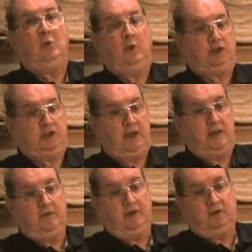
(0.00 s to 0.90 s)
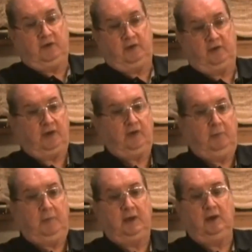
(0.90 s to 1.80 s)
which gave us the
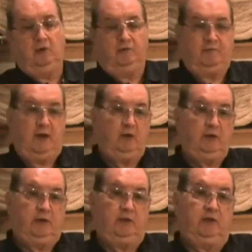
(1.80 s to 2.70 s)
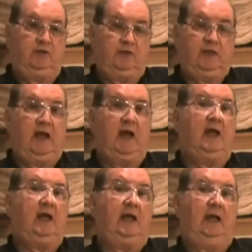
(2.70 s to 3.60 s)
6 men who founded the
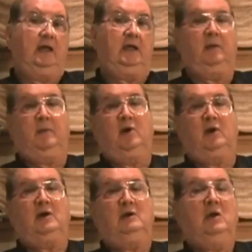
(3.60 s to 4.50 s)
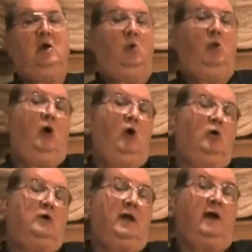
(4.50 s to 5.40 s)
CIA in America, were
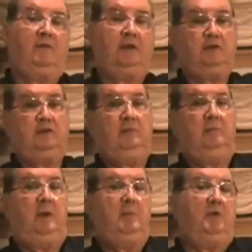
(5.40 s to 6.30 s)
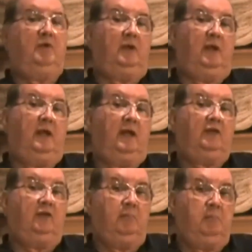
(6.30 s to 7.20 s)
all Catholics, members of the
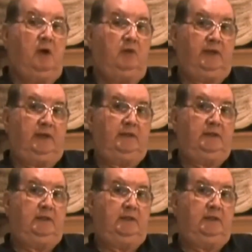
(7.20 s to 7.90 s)
Knights of Malta.